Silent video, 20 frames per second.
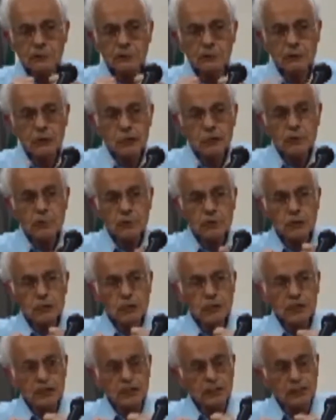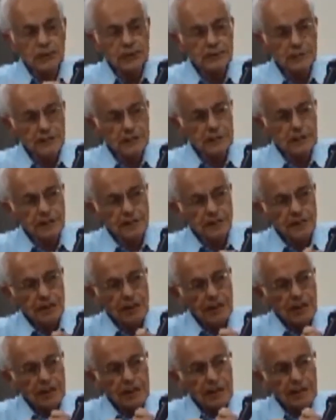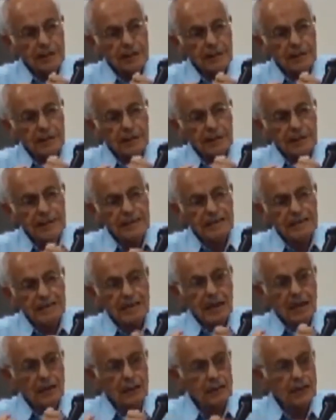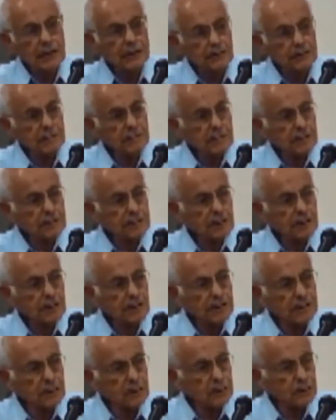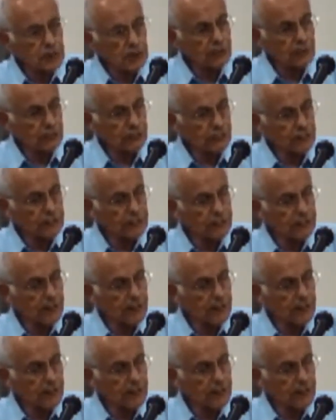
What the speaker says: choose to be written in indirect expression.